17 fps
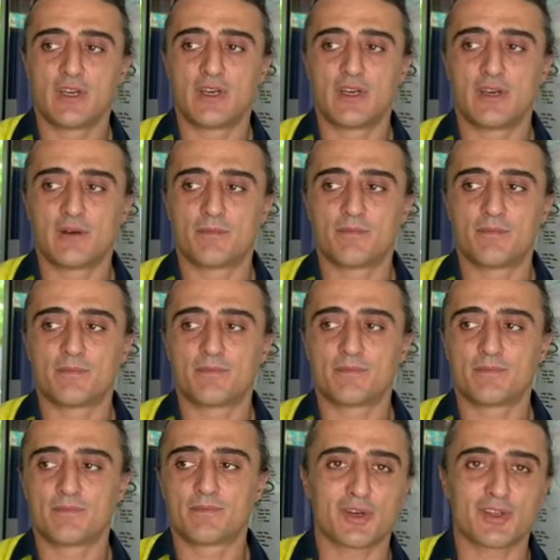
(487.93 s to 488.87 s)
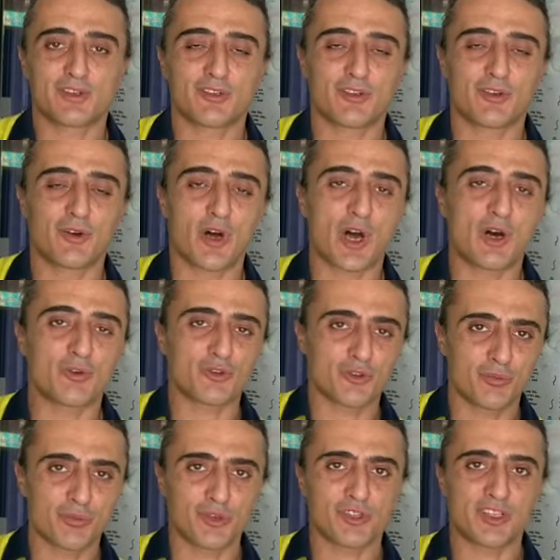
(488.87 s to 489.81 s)
Um, I don't know how
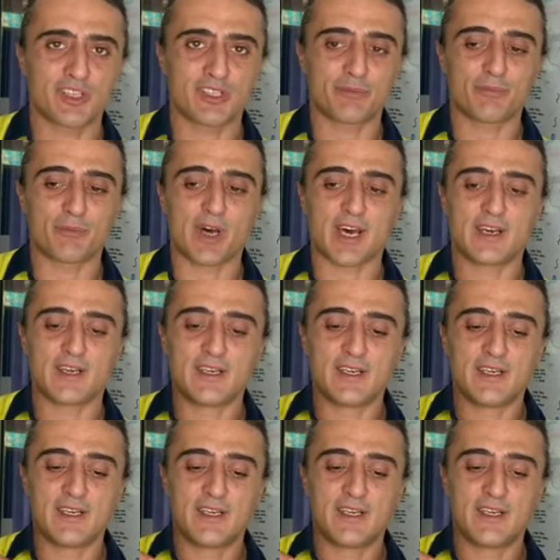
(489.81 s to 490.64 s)
to put it but